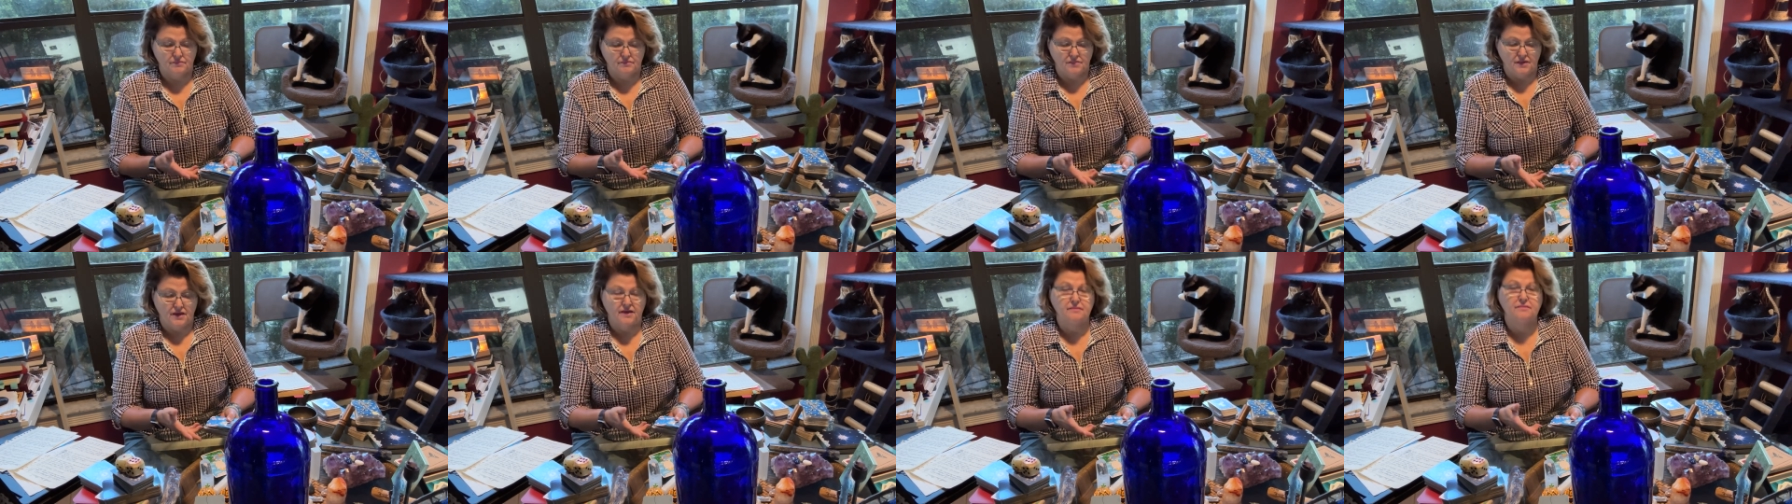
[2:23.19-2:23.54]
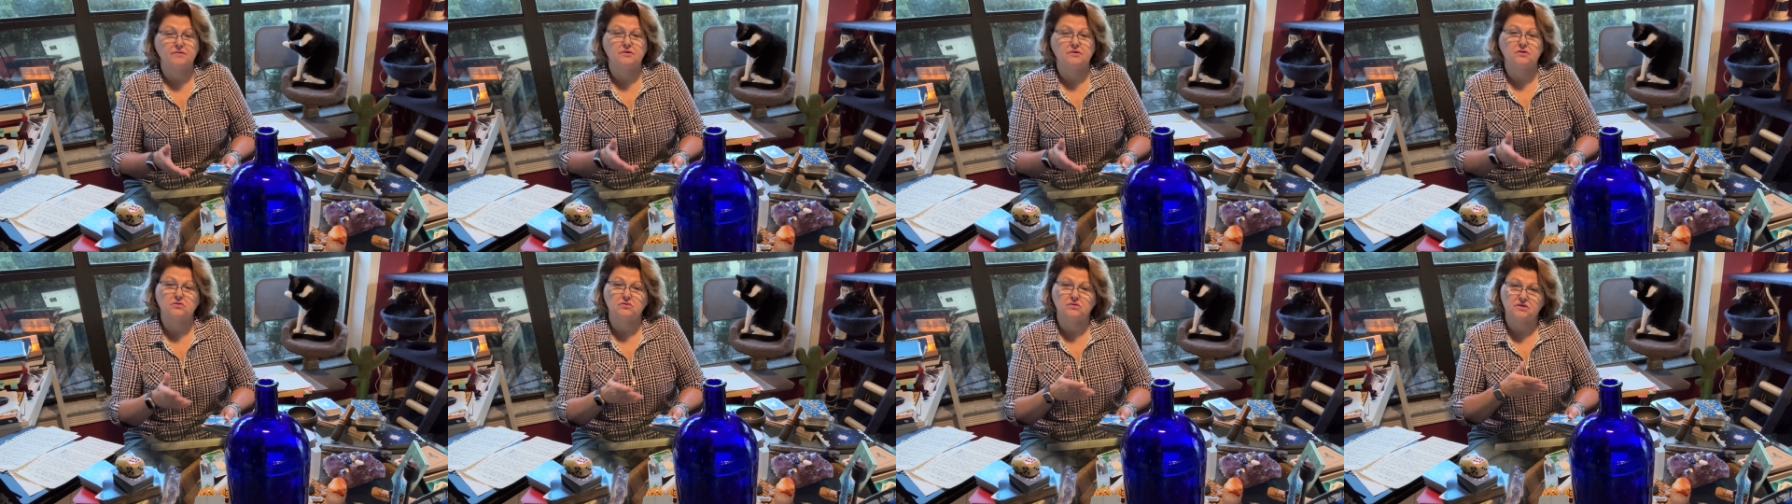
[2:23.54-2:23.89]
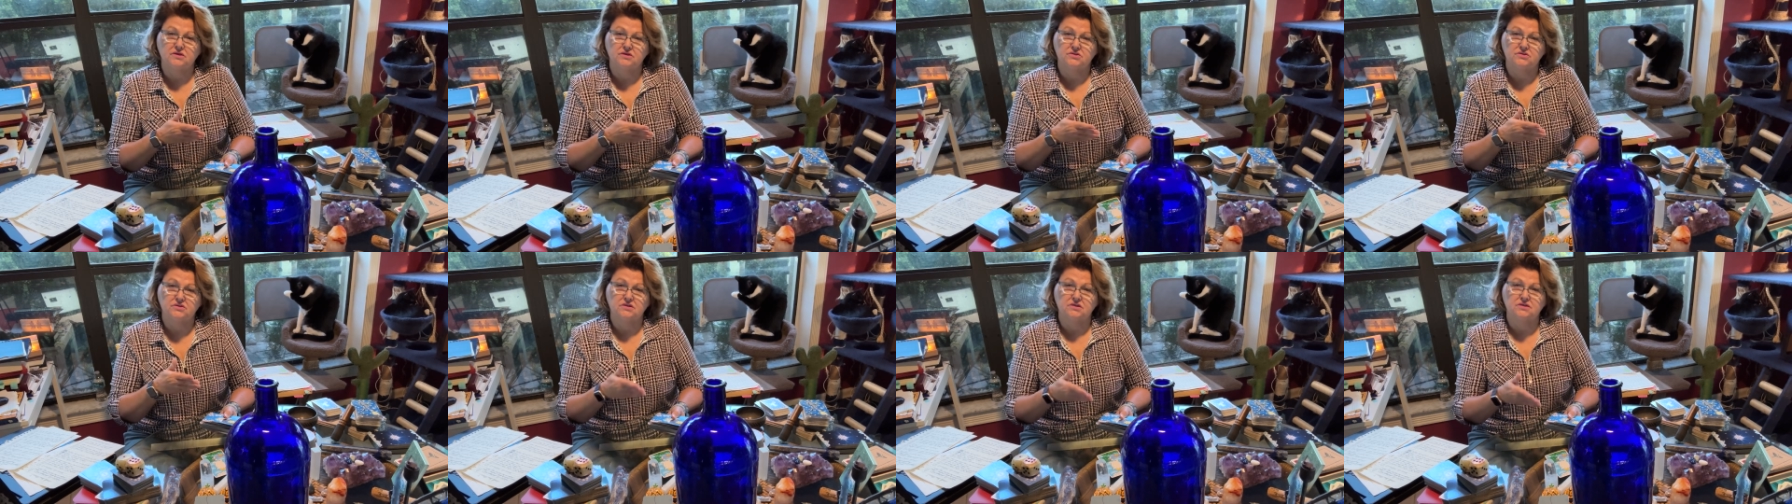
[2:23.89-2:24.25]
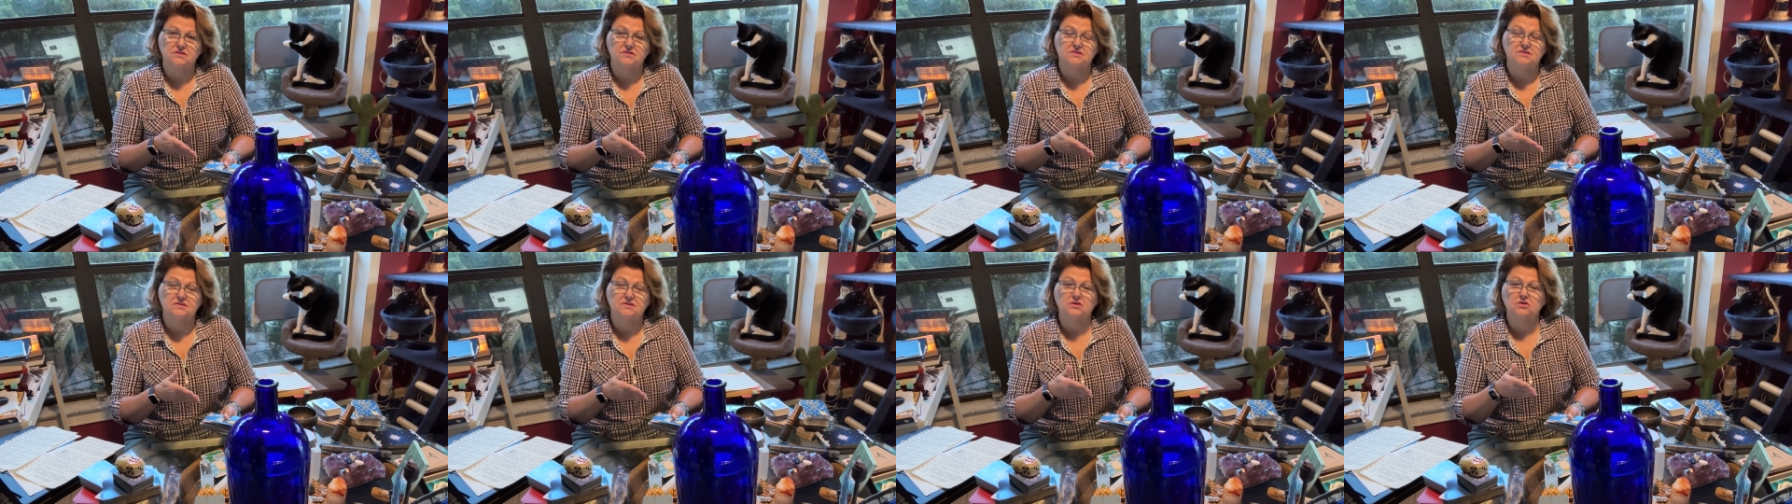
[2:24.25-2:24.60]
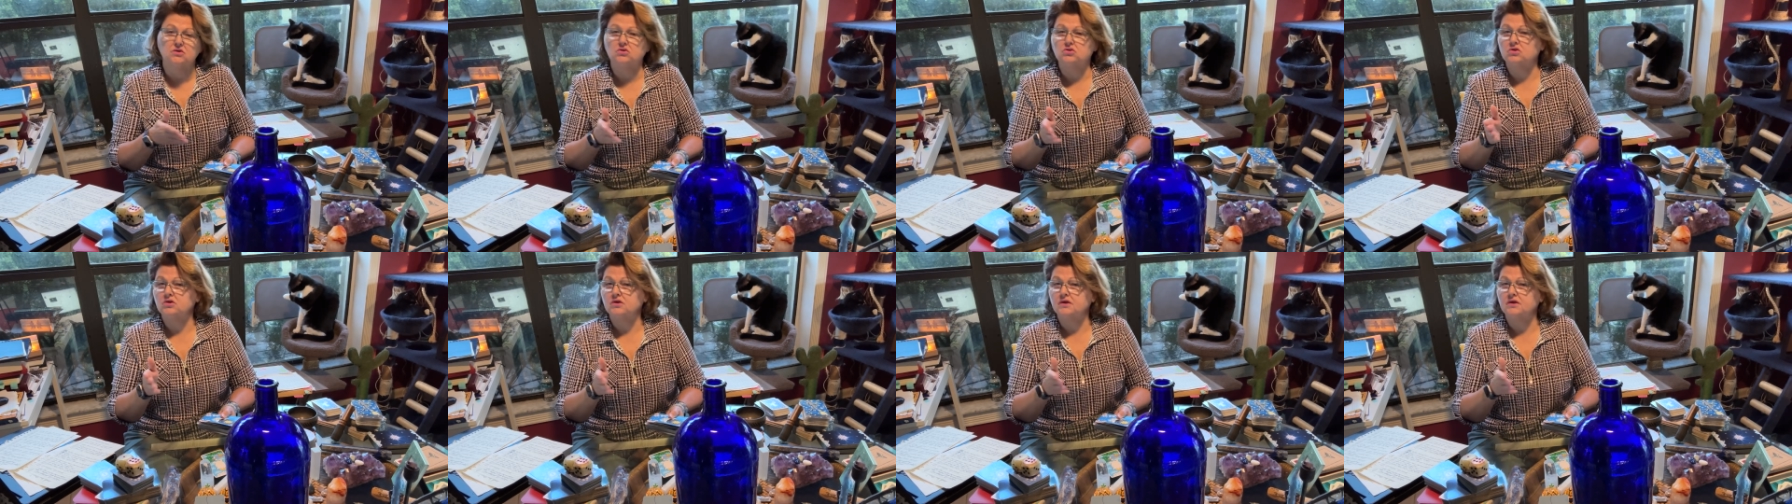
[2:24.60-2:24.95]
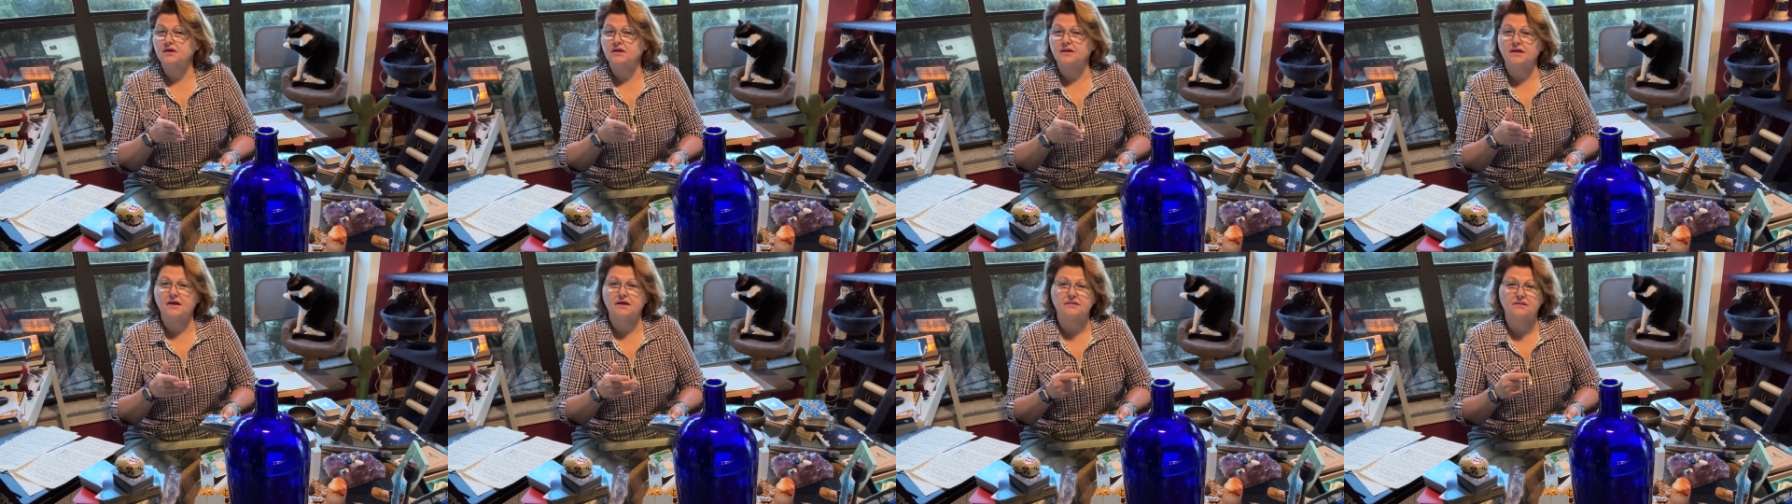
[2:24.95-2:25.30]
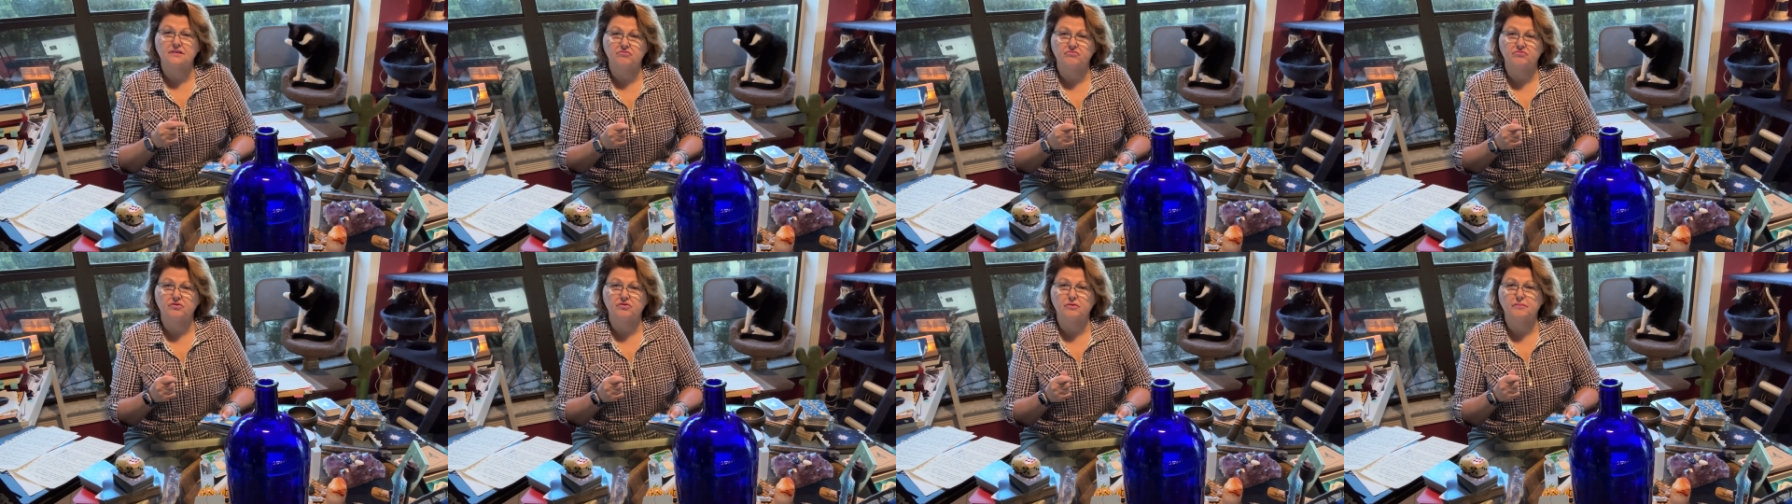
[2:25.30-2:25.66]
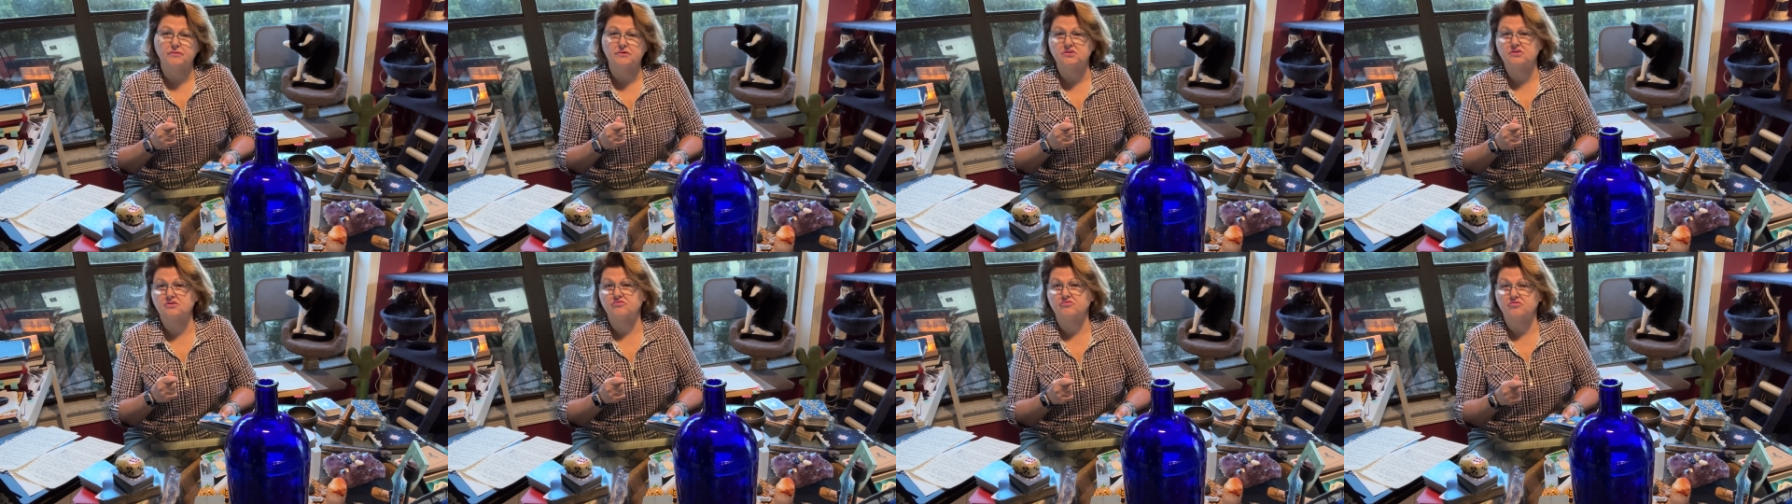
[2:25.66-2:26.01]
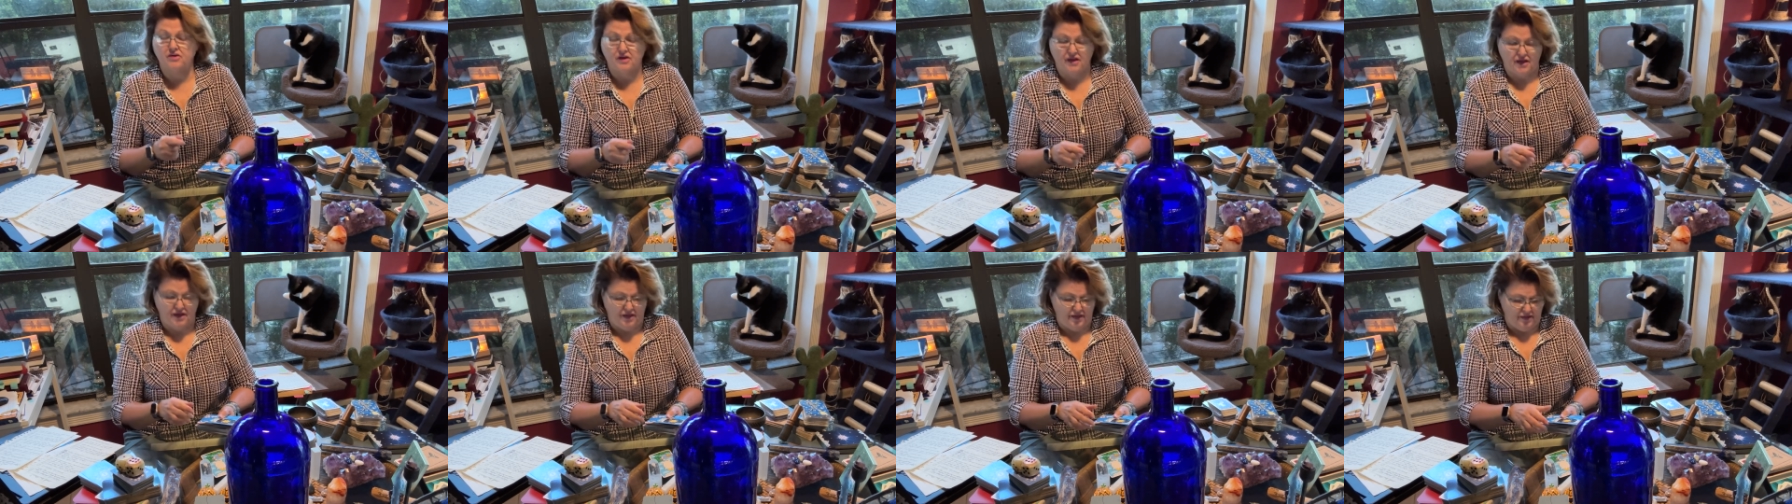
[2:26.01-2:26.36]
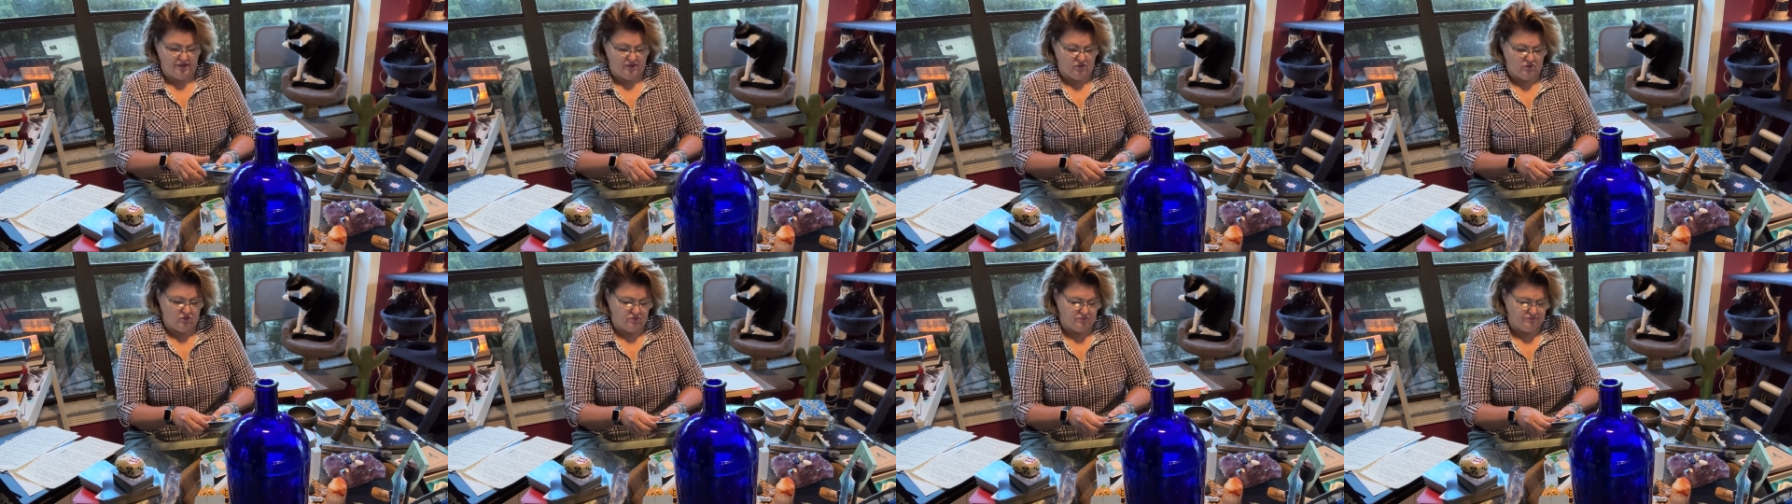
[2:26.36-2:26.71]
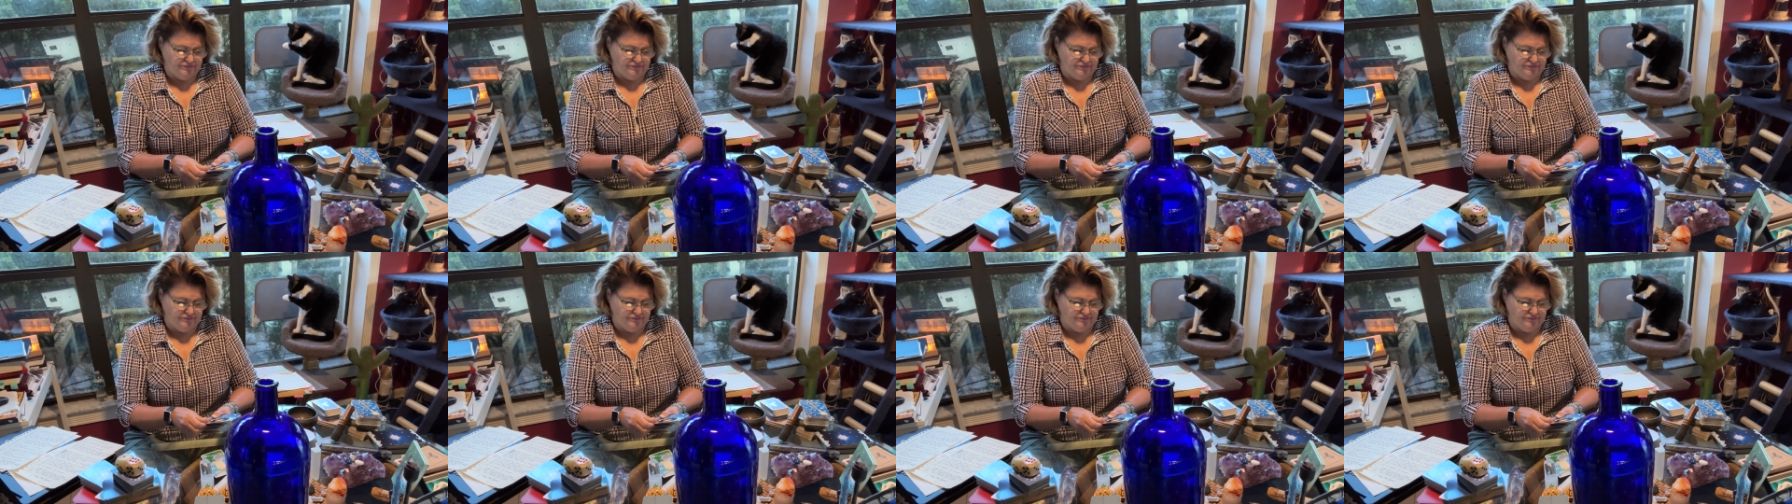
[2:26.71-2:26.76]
maybe you need to consider looking at them from a different angle.